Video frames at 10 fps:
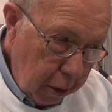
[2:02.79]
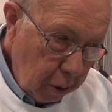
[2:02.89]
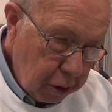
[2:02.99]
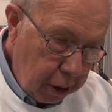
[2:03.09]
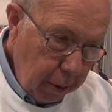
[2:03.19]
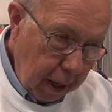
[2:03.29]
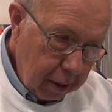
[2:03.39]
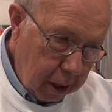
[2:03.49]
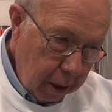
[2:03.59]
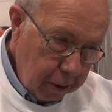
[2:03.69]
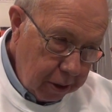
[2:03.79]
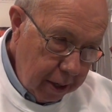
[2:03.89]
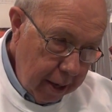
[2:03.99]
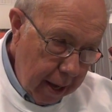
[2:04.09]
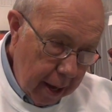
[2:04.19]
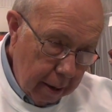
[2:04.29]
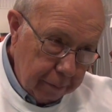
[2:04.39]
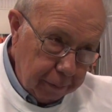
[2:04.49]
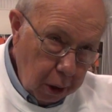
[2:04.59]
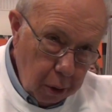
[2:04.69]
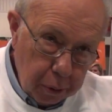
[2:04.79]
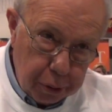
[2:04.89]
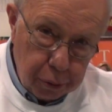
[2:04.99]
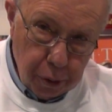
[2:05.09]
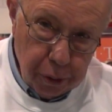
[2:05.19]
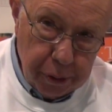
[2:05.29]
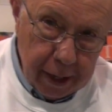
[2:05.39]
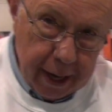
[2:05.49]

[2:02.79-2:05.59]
Those QR codes flow through the